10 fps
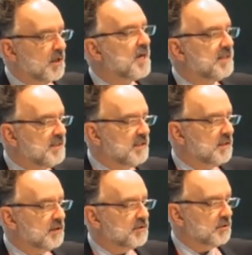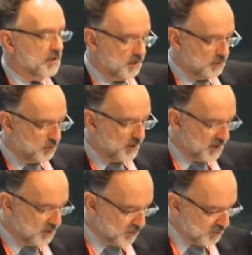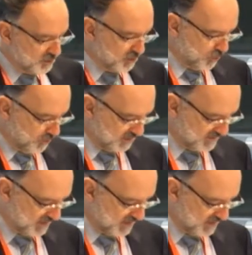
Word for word: ideas together on a global